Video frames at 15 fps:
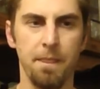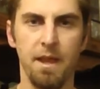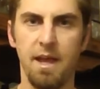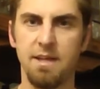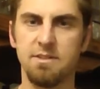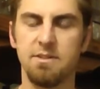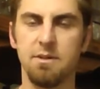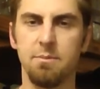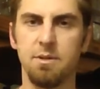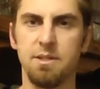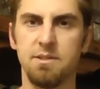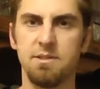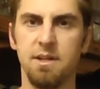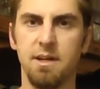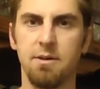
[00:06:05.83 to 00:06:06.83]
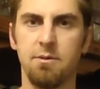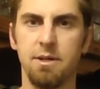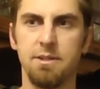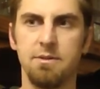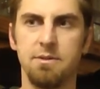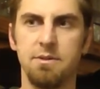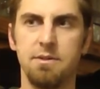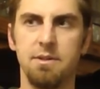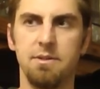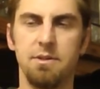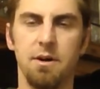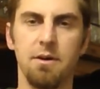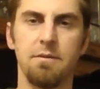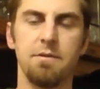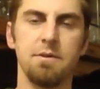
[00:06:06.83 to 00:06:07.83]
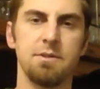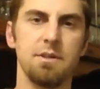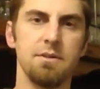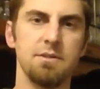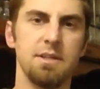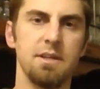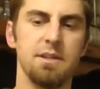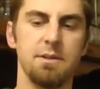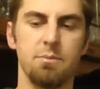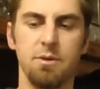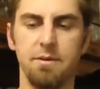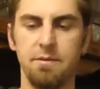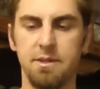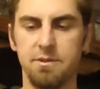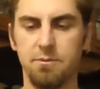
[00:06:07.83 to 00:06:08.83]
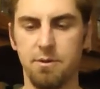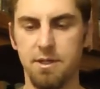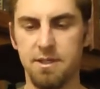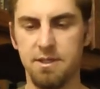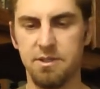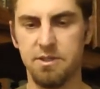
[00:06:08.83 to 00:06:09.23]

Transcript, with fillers: ester, but it's not quite the dark fruit I was getting the previous one.